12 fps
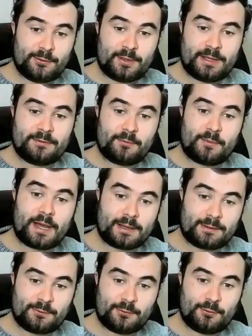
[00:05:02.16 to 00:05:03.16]
you're giving
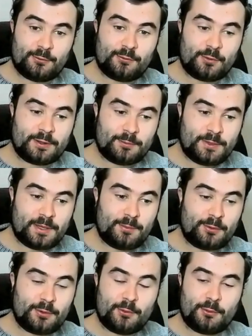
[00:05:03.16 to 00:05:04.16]
back to to other
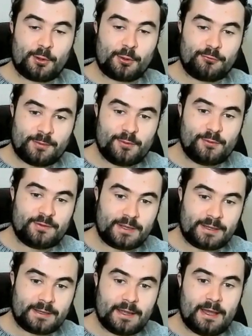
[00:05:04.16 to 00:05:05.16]
people. You know,
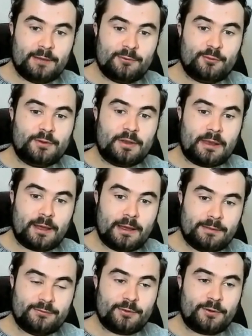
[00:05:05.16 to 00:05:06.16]
contributing to the
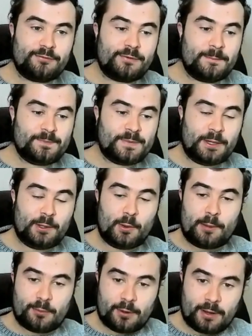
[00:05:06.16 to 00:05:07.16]
lives of you
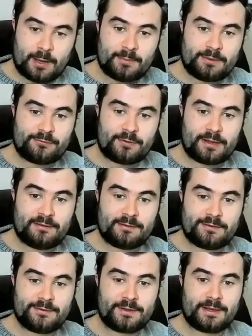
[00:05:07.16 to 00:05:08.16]
know up and coming
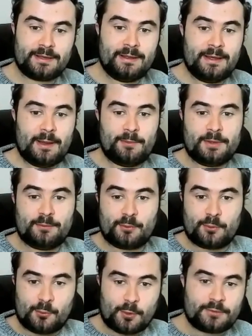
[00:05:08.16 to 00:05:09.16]
fighters and
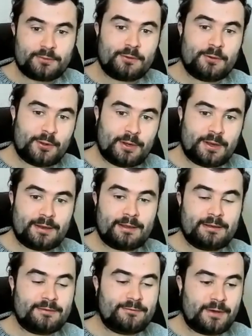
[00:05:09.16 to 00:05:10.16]
people who want to learn and,
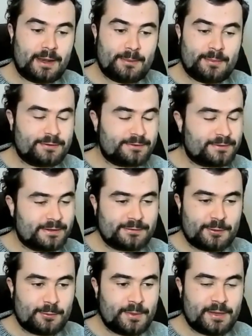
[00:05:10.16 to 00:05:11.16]
and develop. It's
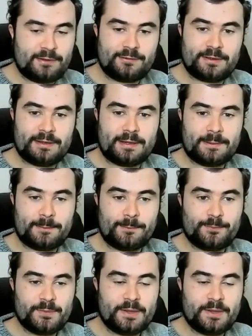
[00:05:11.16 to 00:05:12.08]
it's an amazing um,